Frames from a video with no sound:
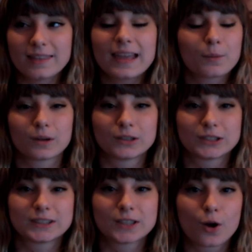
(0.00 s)
they were
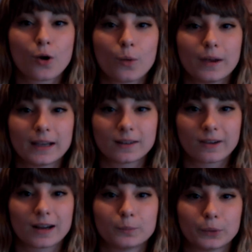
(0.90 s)
just so
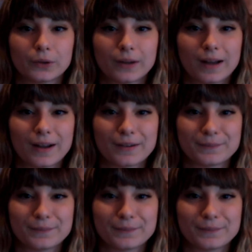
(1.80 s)
incredible.